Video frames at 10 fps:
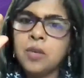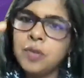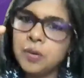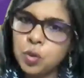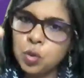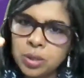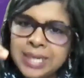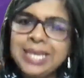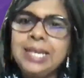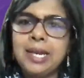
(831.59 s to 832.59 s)
we have to
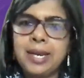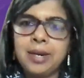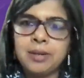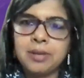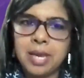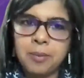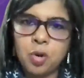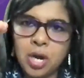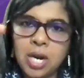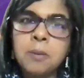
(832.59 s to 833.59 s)
delayer them
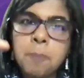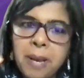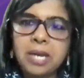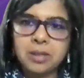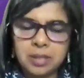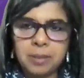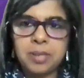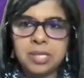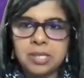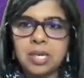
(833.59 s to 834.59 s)
or unpack
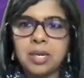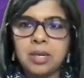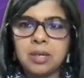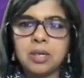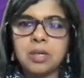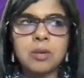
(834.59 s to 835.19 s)
them and say,